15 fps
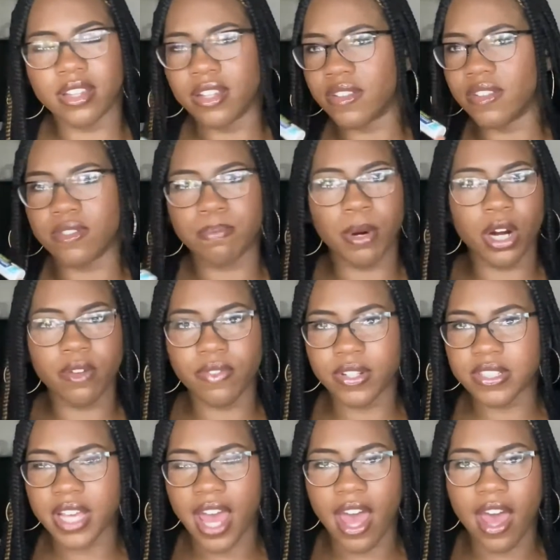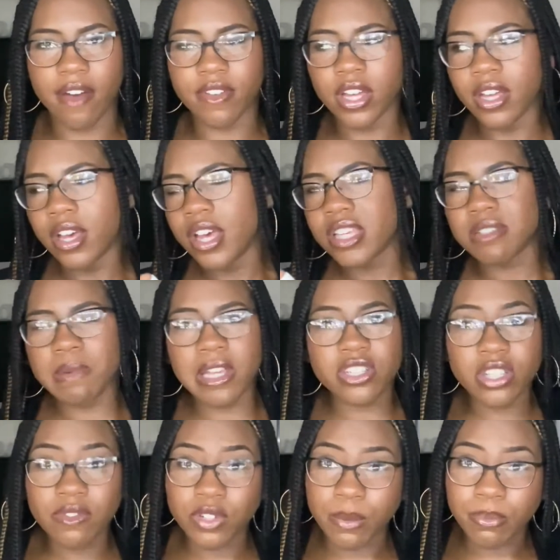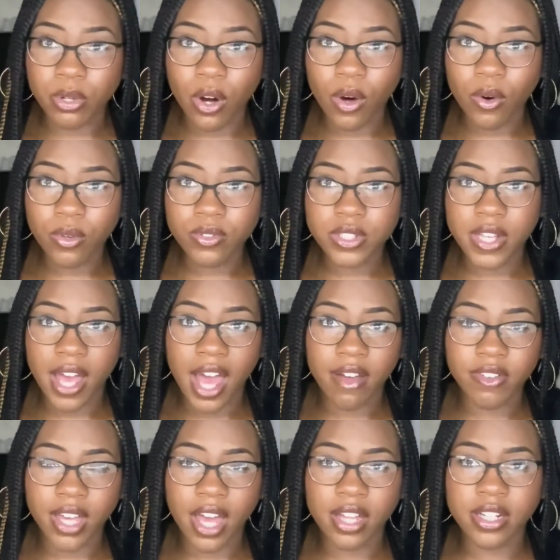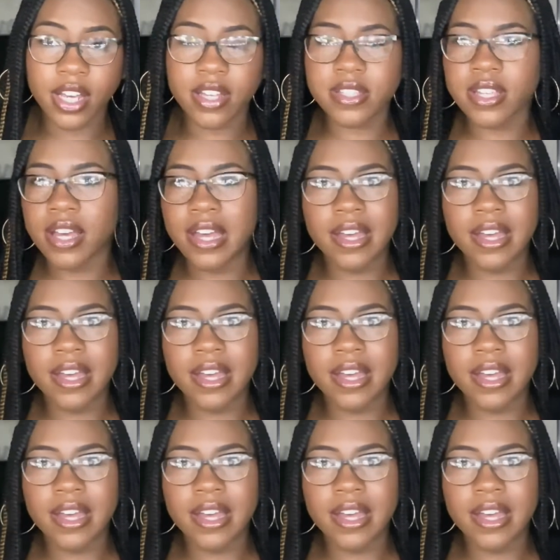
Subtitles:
This is perfect to have, especially if you're prone to having headaches.